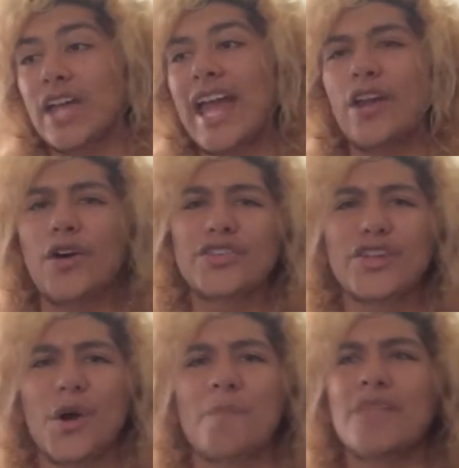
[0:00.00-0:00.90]
And
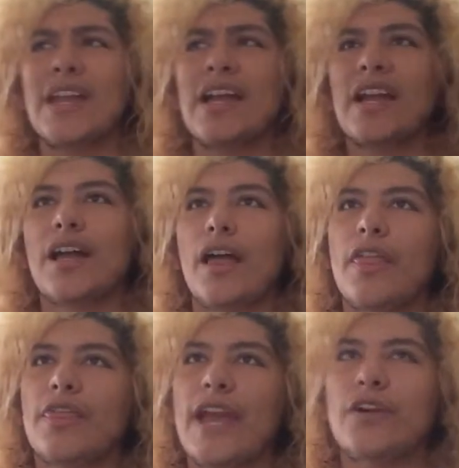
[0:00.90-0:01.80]
also,
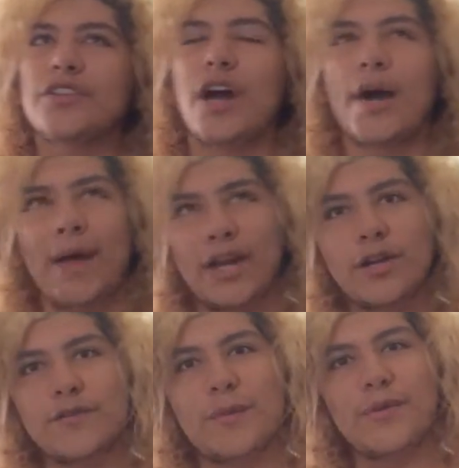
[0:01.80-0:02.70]
I don't
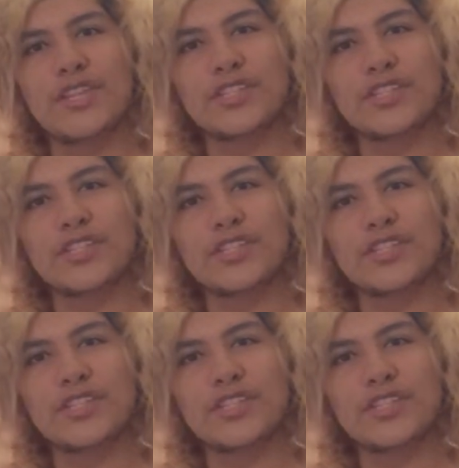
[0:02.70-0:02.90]
know if you remember